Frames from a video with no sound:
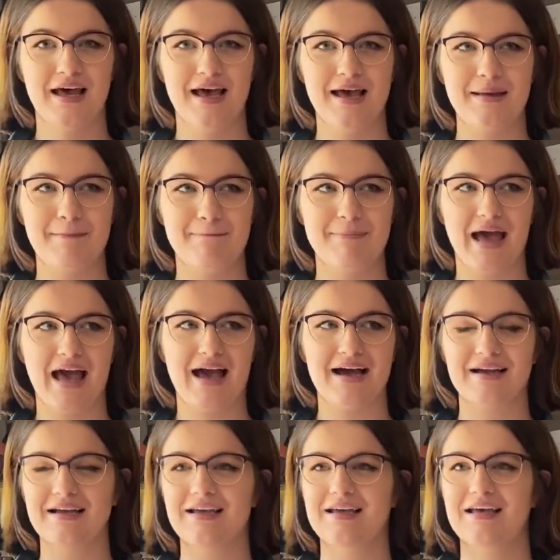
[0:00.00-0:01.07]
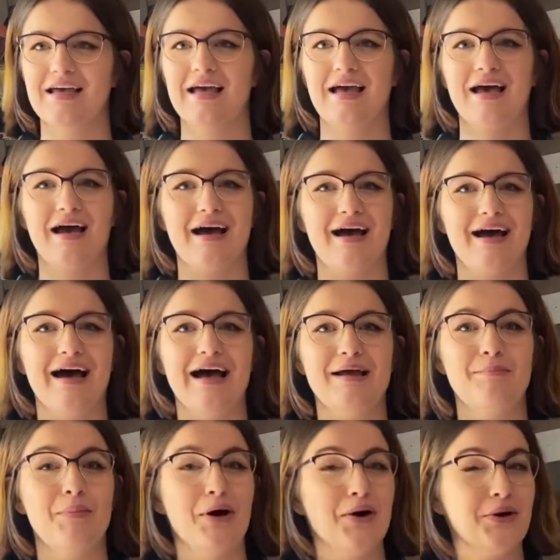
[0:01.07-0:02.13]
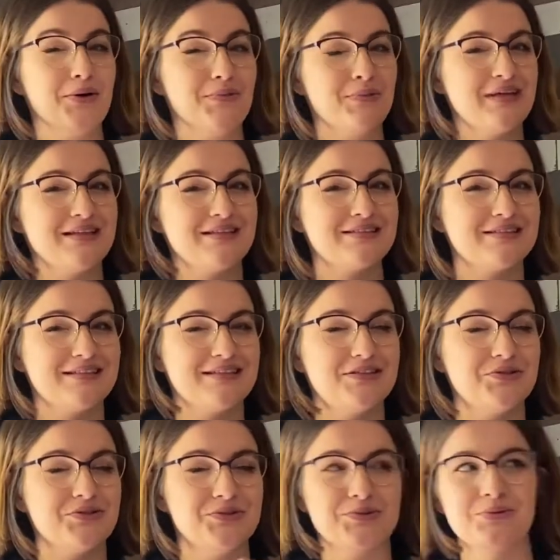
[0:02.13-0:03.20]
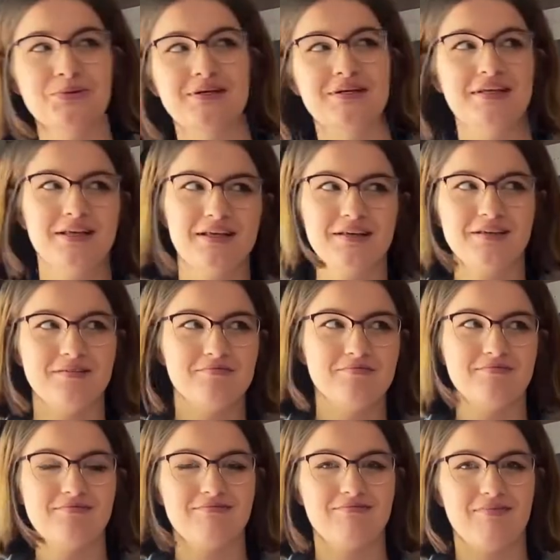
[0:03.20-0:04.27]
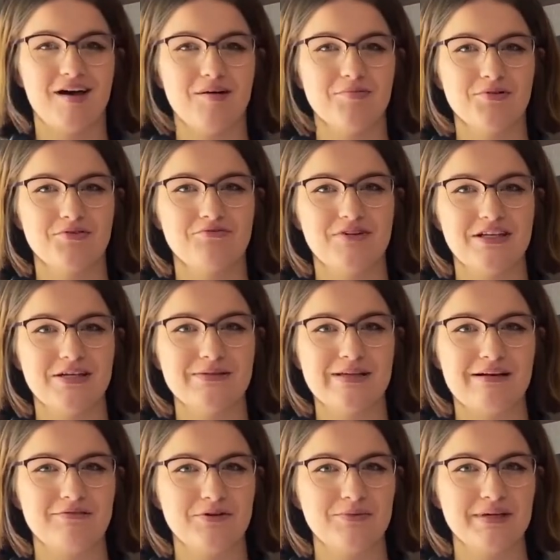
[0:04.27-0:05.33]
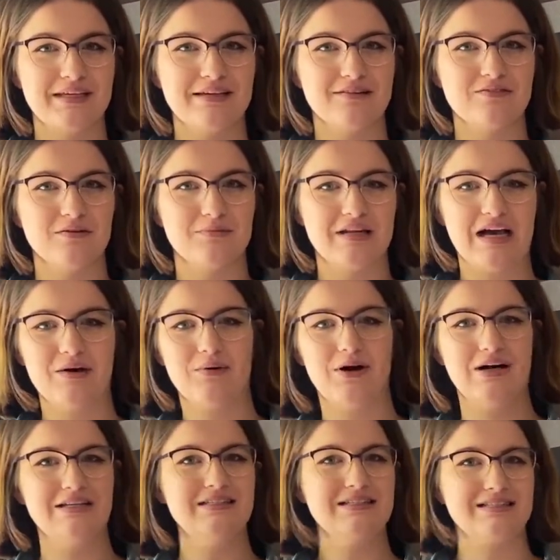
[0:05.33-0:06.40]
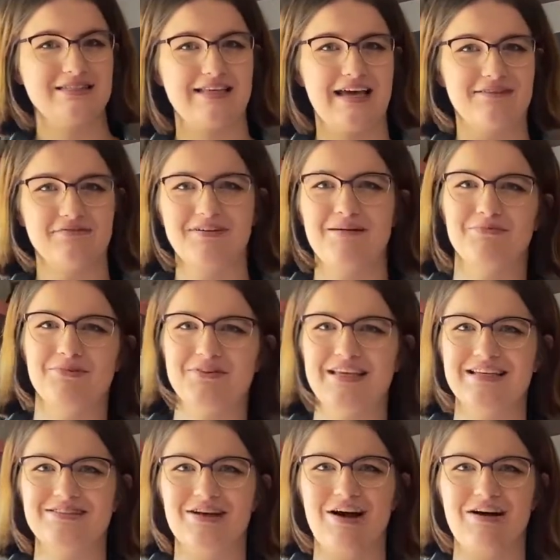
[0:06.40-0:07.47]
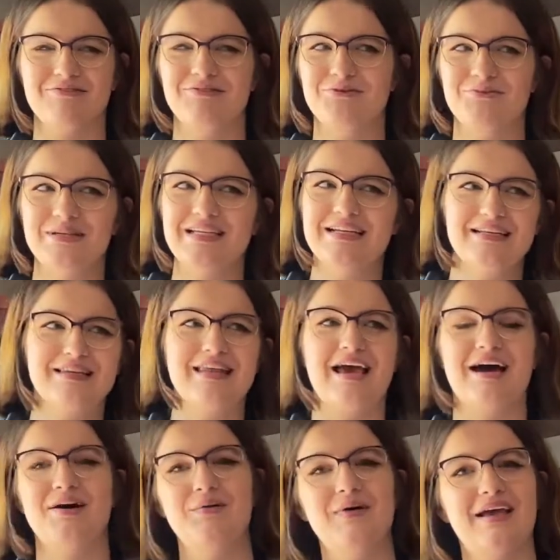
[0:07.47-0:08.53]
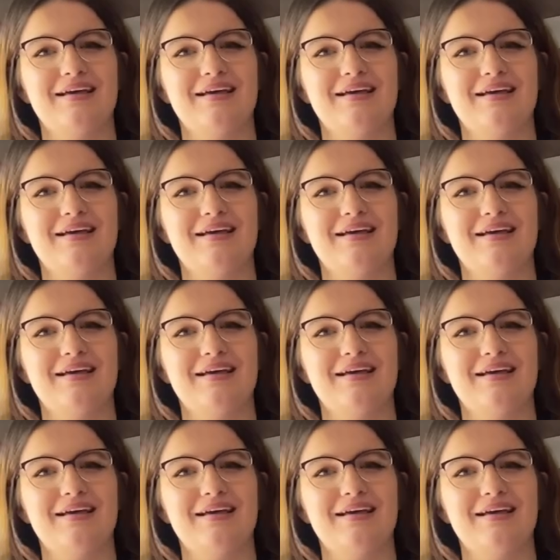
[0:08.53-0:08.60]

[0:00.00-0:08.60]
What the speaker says: I'm back. I'm hoping to upload videos every weekend from now on, since I have a couple days off a week now.